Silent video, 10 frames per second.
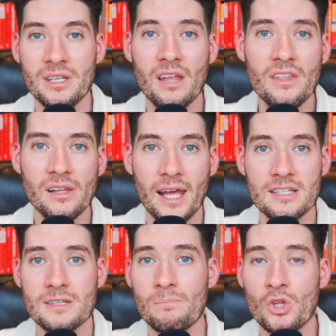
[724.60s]

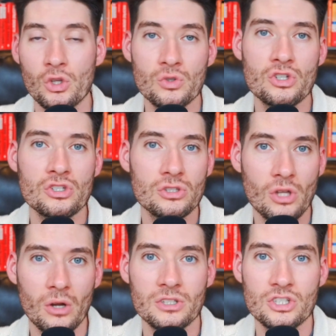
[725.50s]
nonetheless, you should
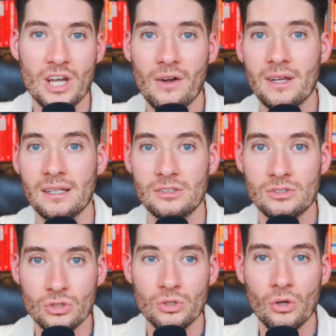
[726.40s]
start sharing
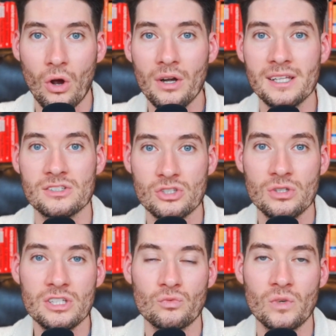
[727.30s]
to your audience, to
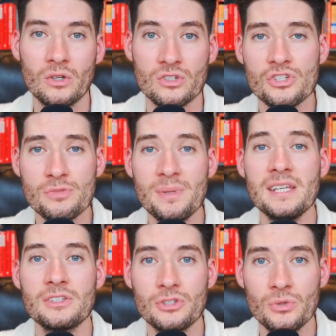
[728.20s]
these readers.
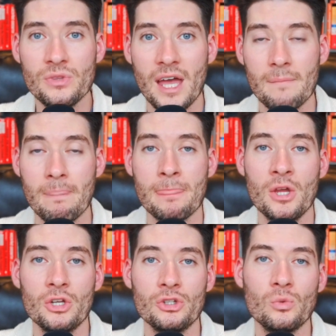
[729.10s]
Speak to them.
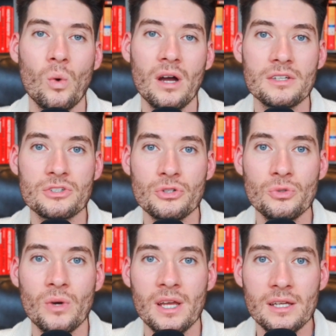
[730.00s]
You want
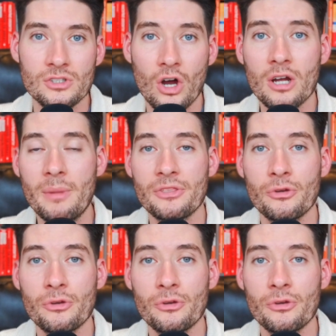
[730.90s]
to talk about their